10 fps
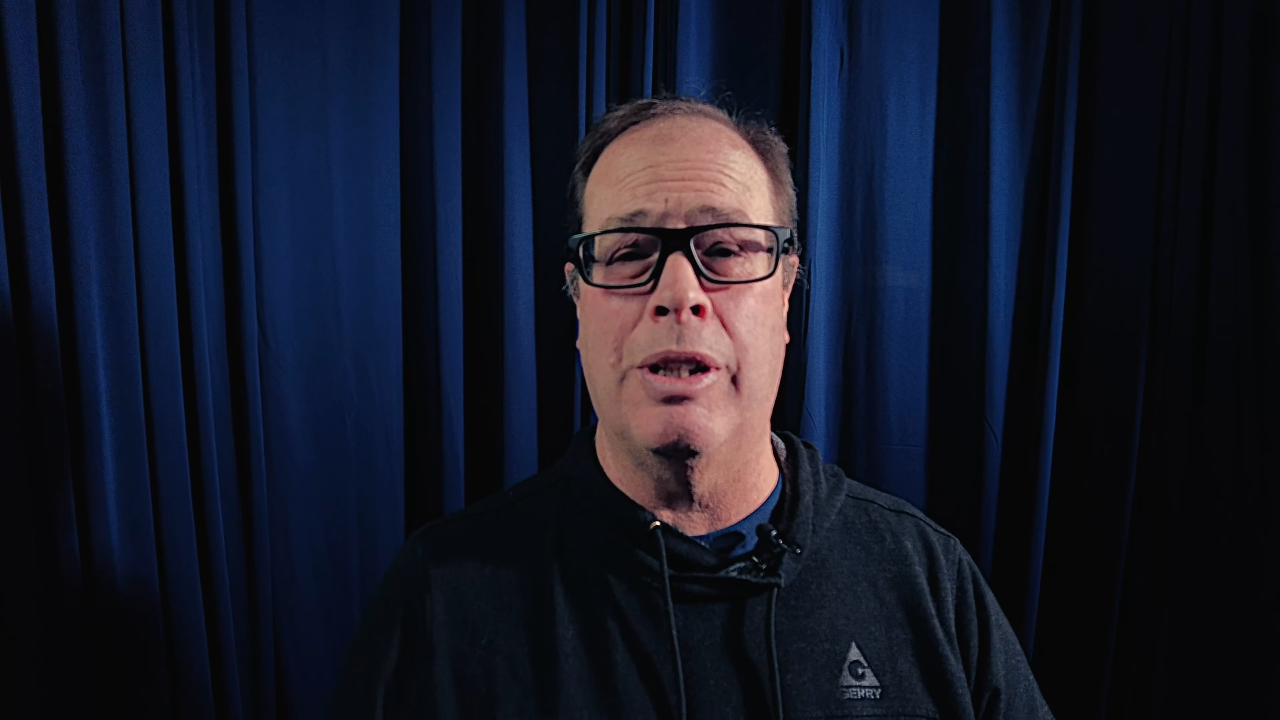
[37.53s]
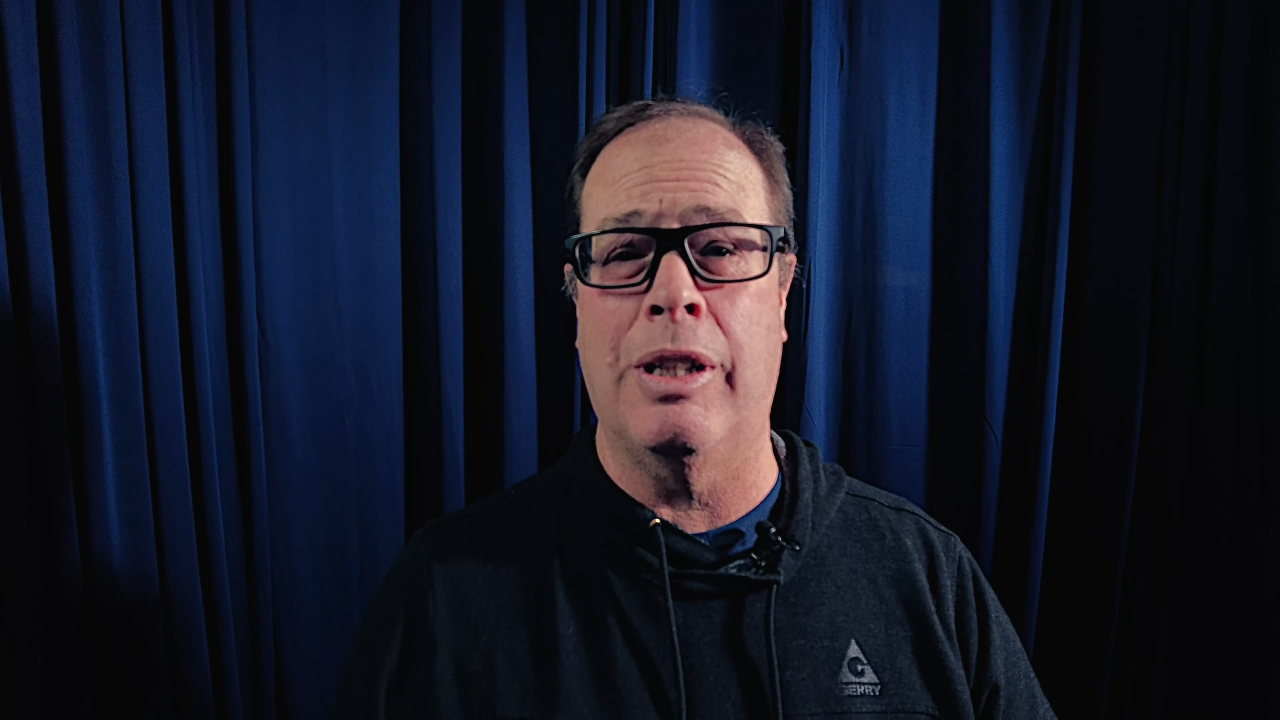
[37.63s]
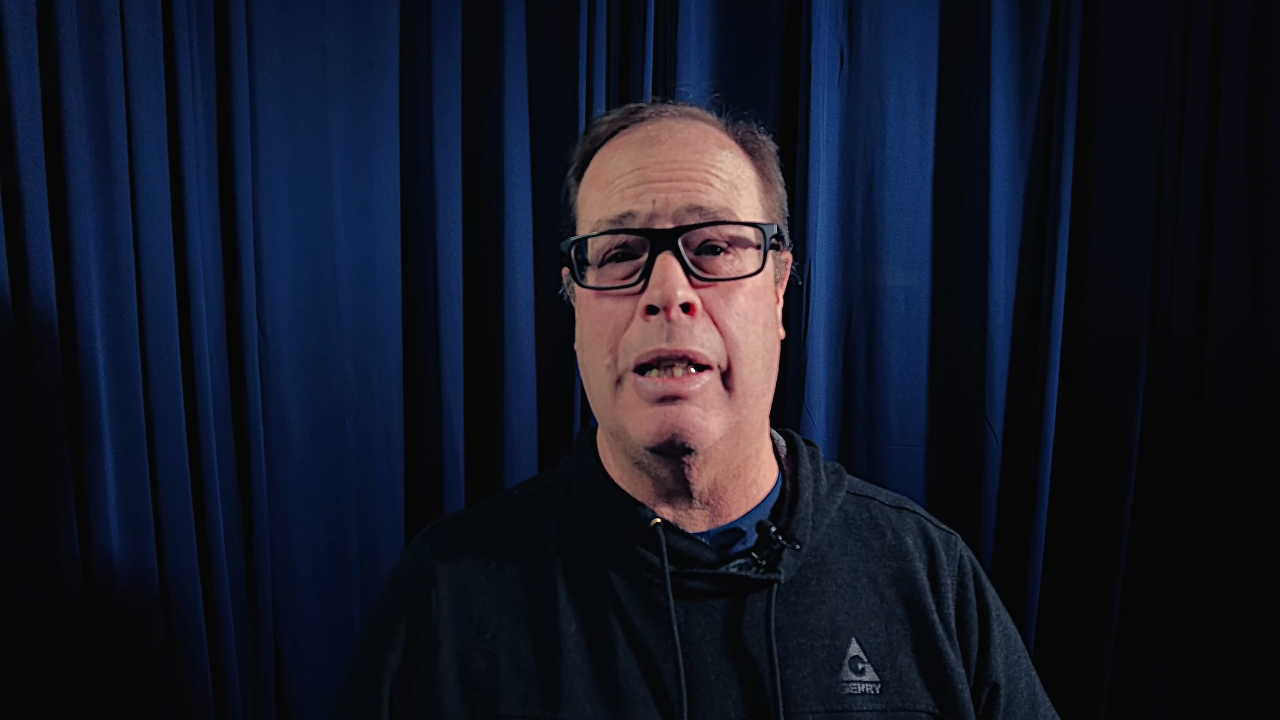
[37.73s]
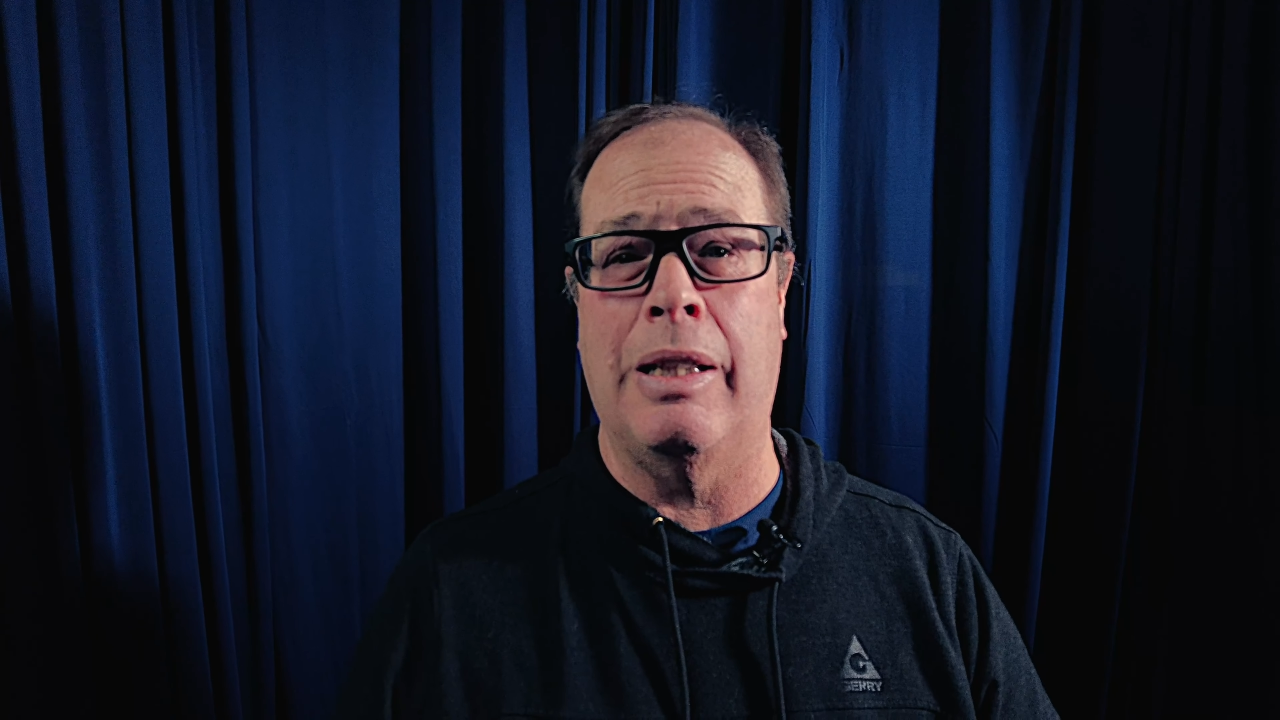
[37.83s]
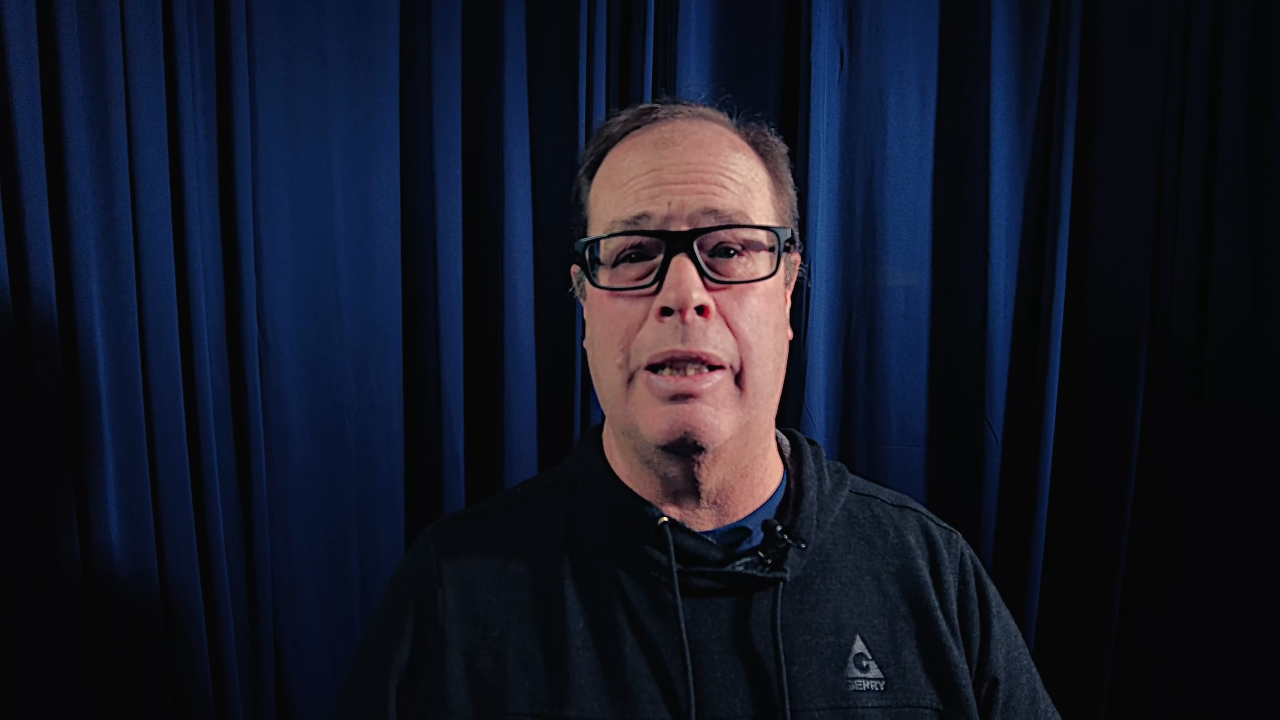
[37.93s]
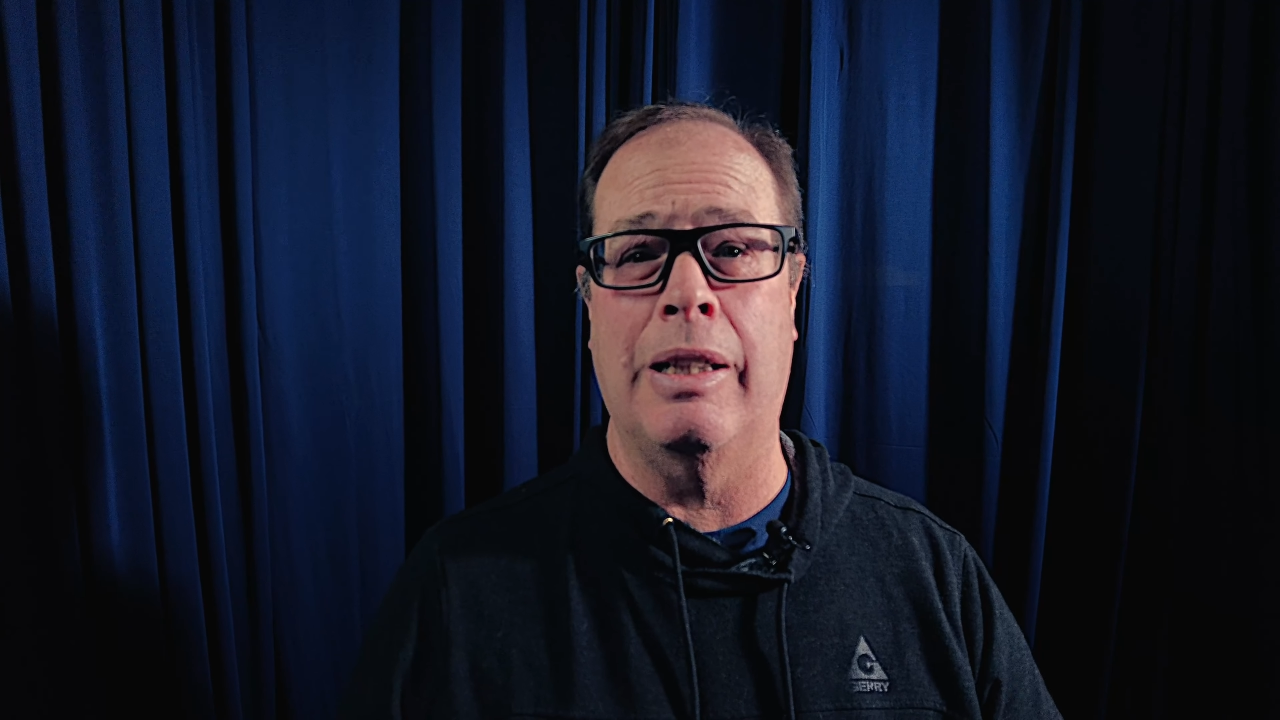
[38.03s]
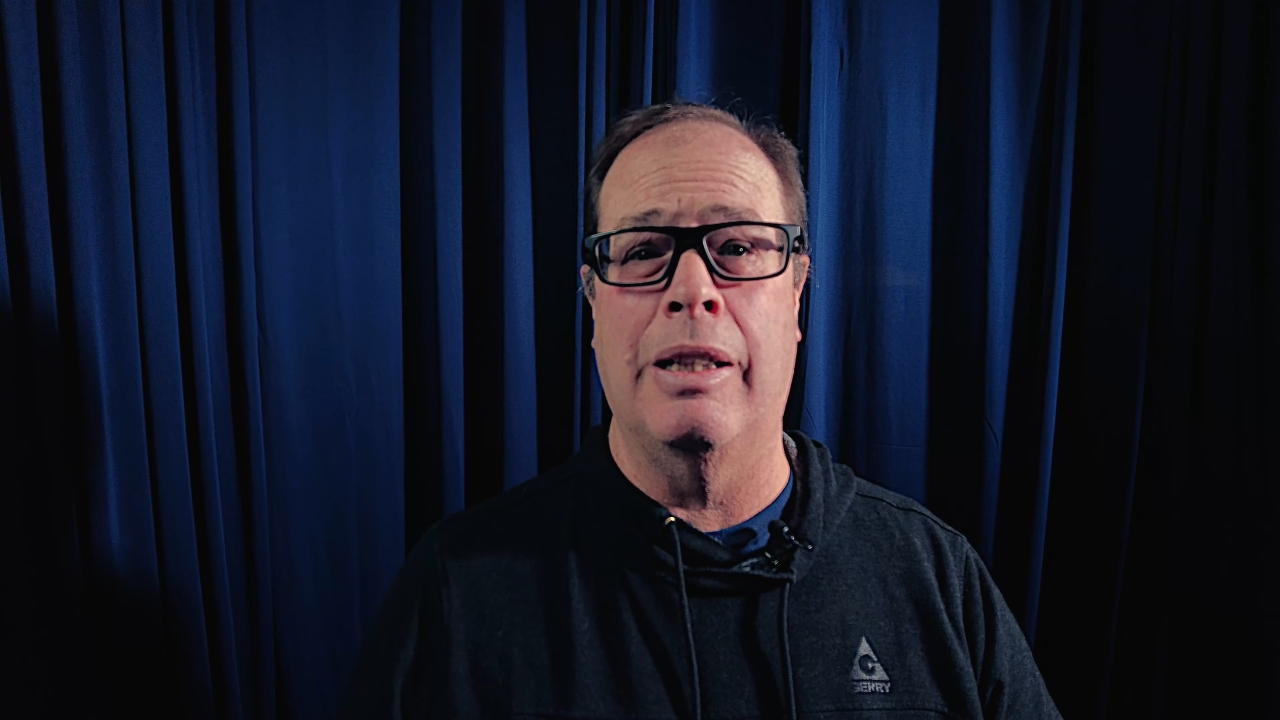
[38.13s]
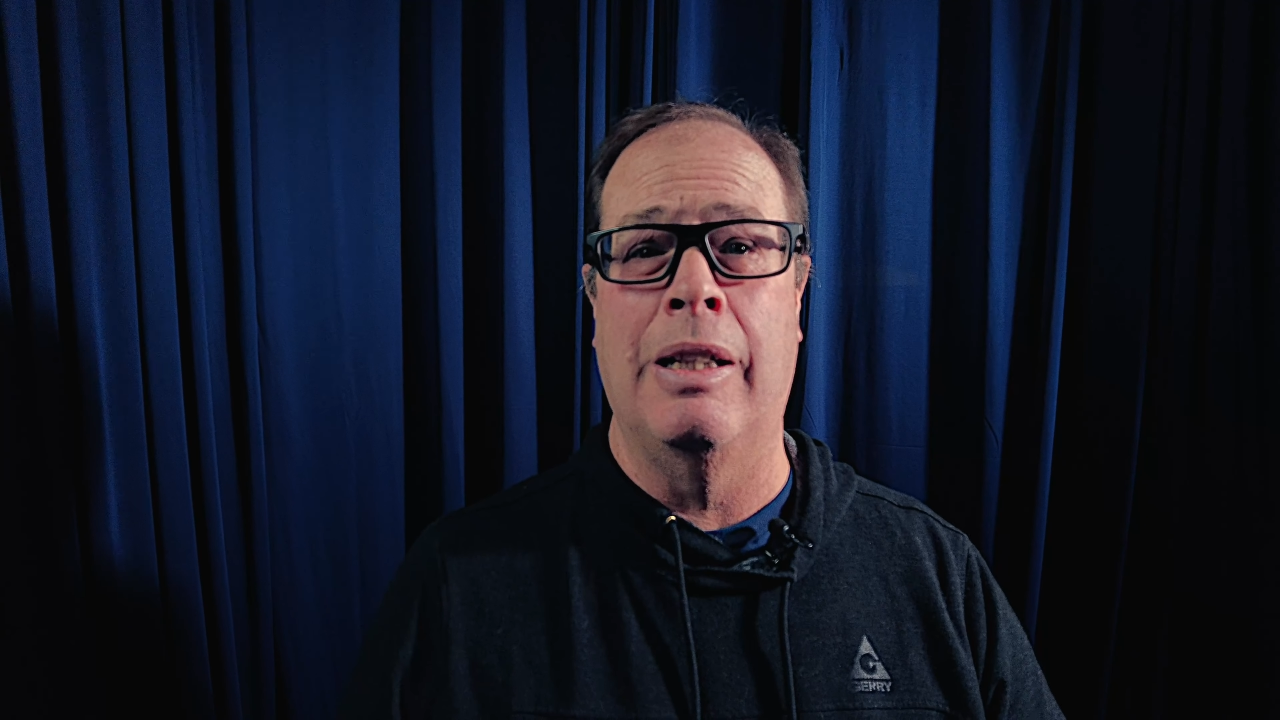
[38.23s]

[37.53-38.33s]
it. I think